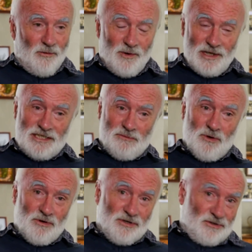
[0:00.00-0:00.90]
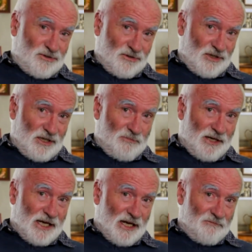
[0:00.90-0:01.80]
we smokers suddenly
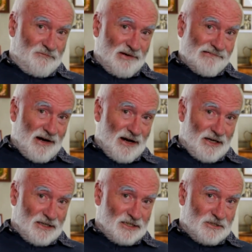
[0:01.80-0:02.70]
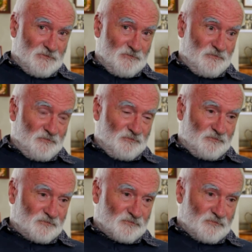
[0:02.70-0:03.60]
became pariahs.
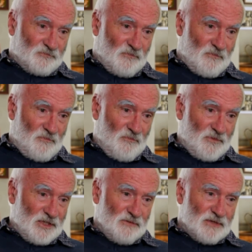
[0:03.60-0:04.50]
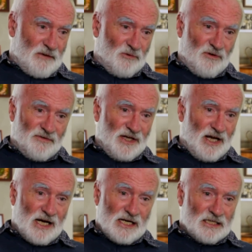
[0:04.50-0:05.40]
It seemed to happen
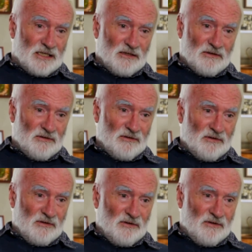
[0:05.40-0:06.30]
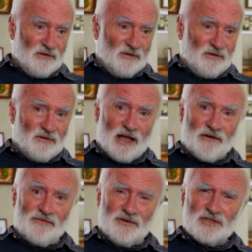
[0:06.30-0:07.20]
overnight. All
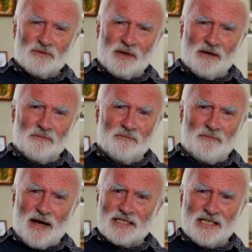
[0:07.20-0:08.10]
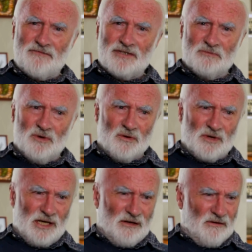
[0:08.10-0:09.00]
that fuss about passive
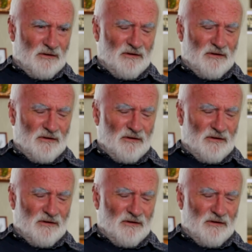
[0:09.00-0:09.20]
smoking.